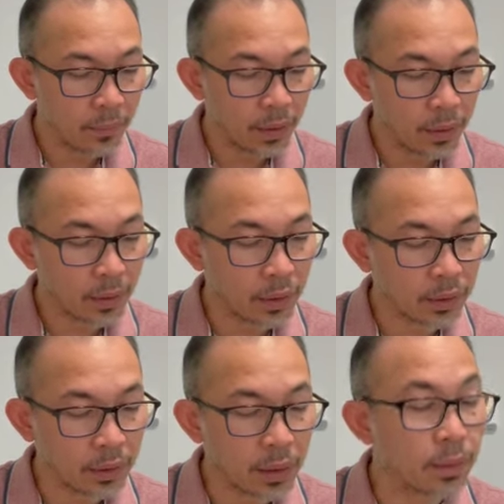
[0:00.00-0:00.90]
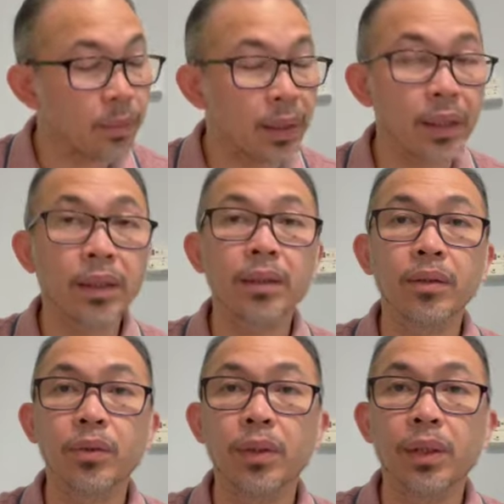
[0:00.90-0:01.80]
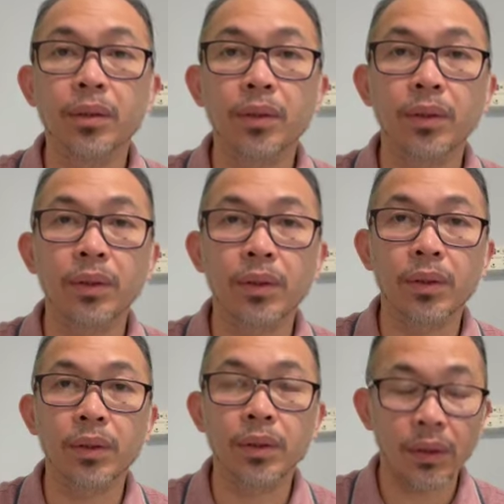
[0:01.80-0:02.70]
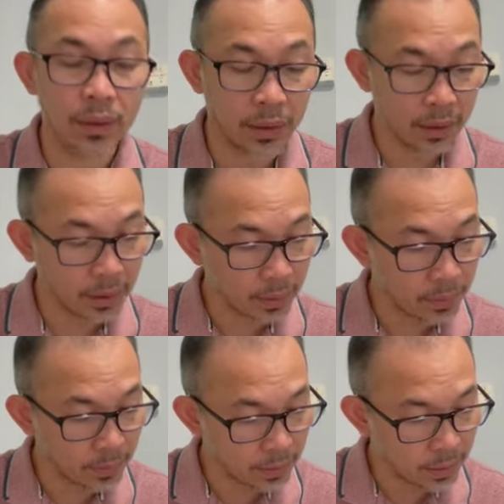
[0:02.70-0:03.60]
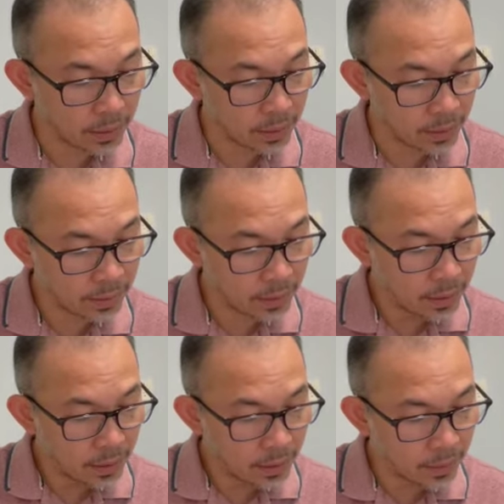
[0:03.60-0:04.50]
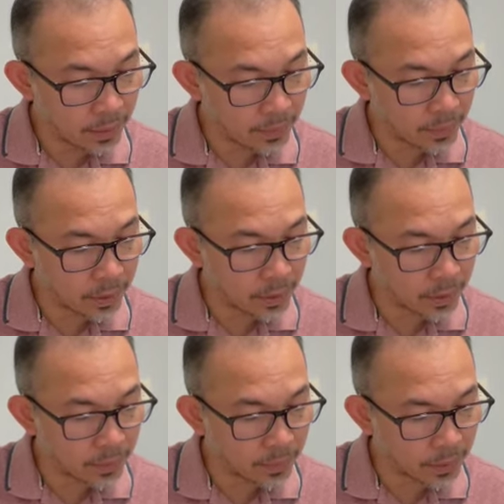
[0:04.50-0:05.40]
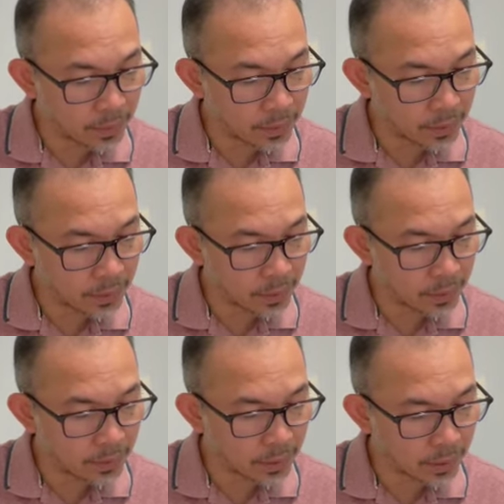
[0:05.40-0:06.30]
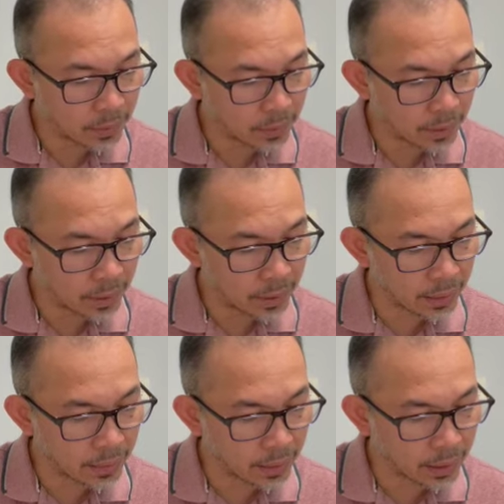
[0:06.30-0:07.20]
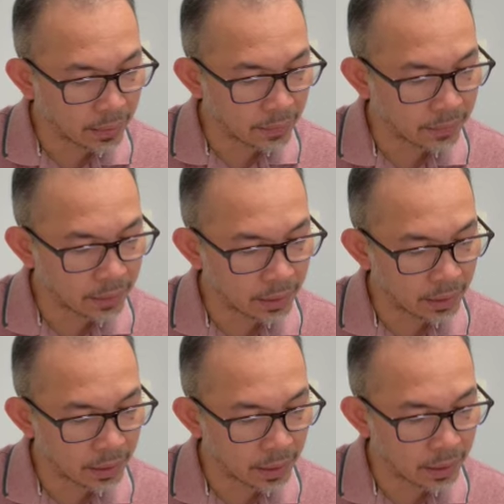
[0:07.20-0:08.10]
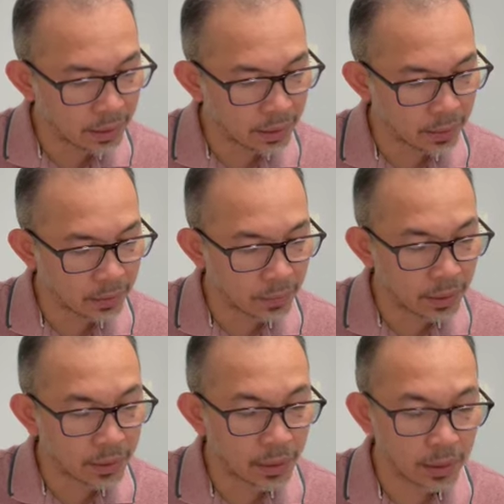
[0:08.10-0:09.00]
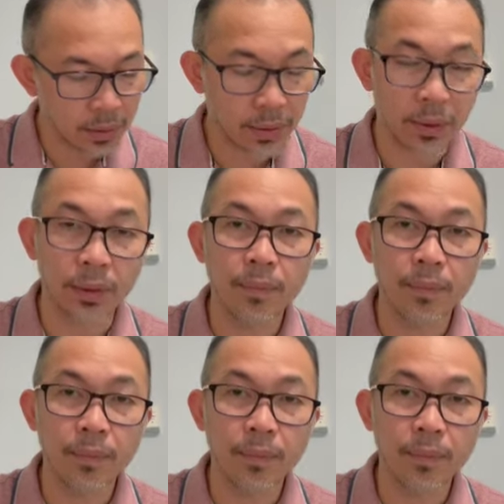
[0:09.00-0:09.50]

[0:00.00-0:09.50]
You can start by talking to your nurses about this. You have read the complaints procedure, but you would like to ask for further guidance on one section.